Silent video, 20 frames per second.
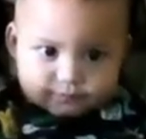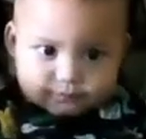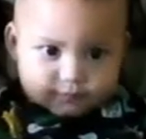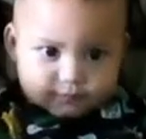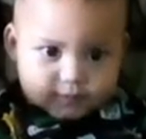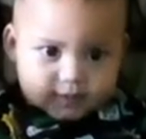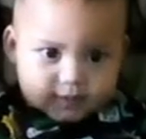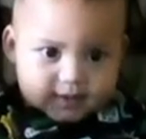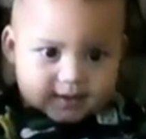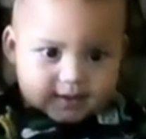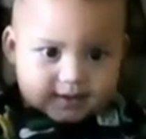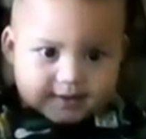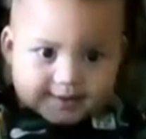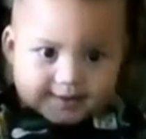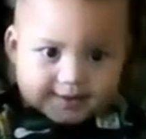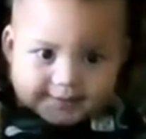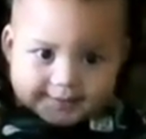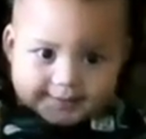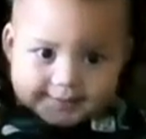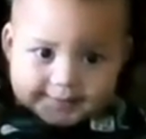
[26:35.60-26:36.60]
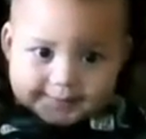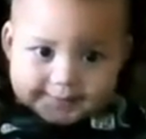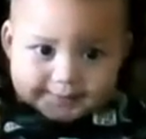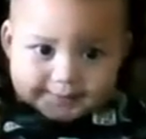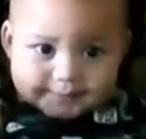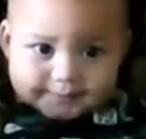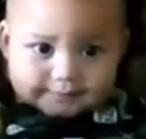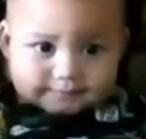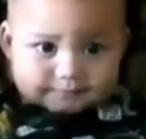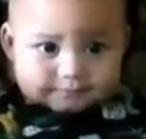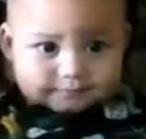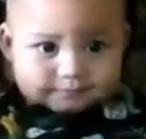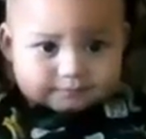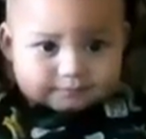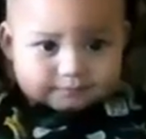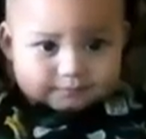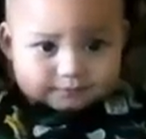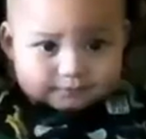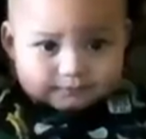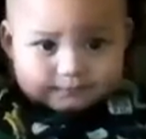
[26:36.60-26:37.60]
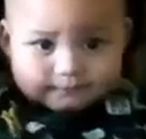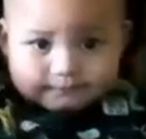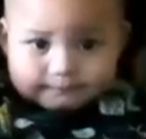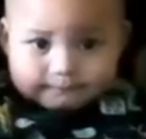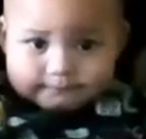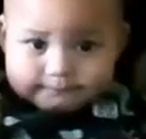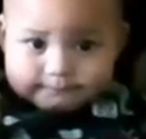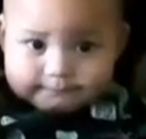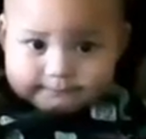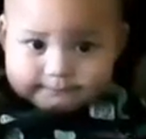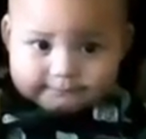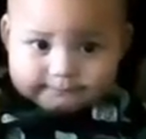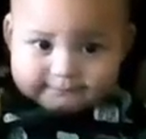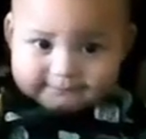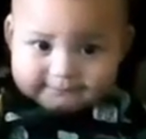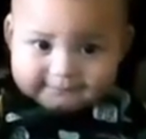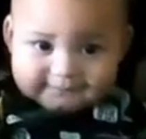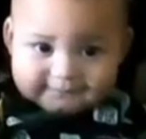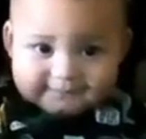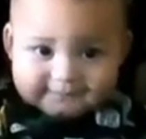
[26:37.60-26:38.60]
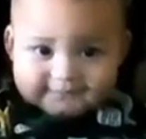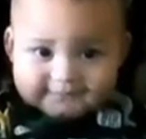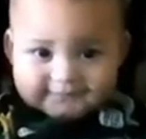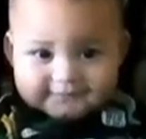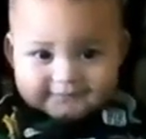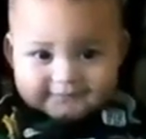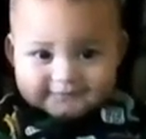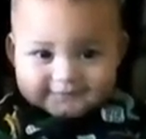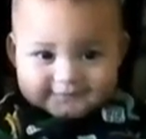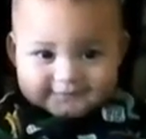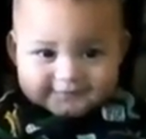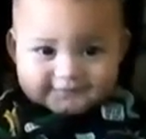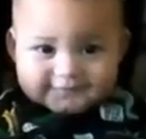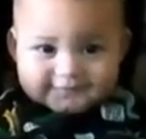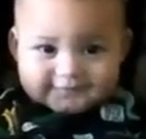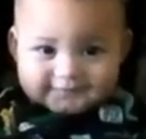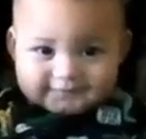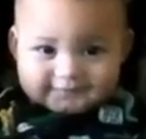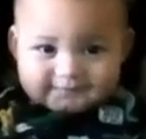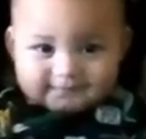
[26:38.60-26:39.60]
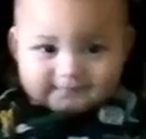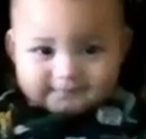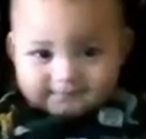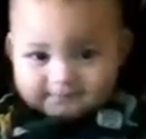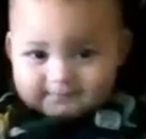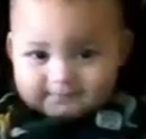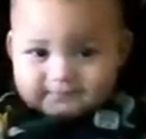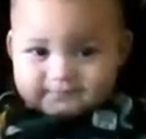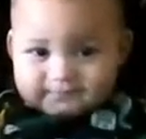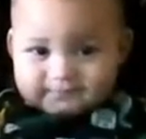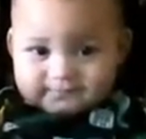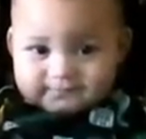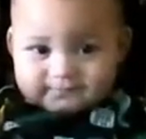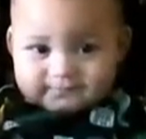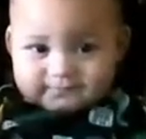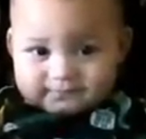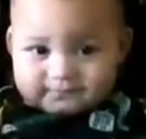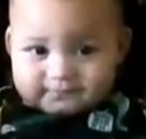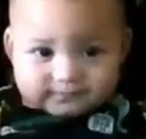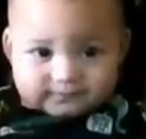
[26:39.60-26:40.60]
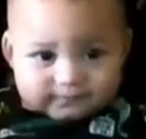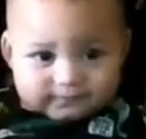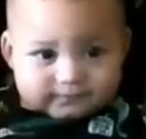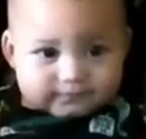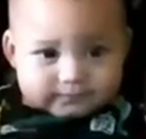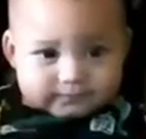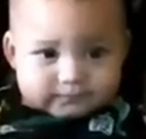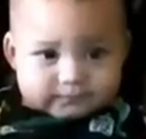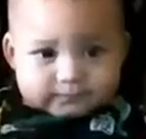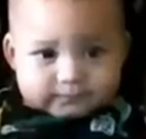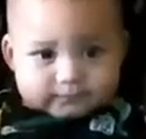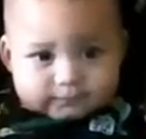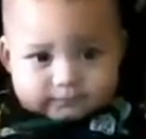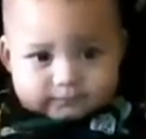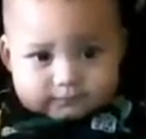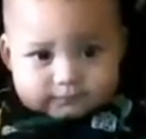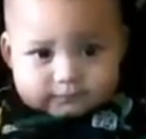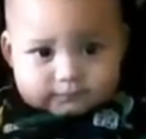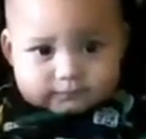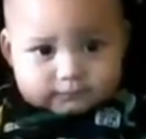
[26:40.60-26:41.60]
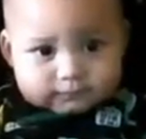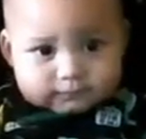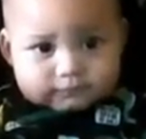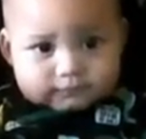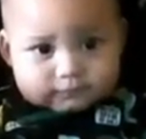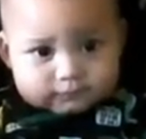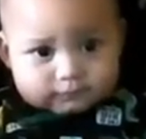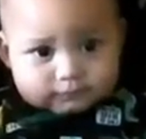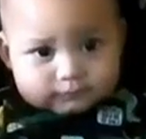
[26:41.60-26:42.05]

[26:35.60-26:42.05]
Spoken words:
(silent)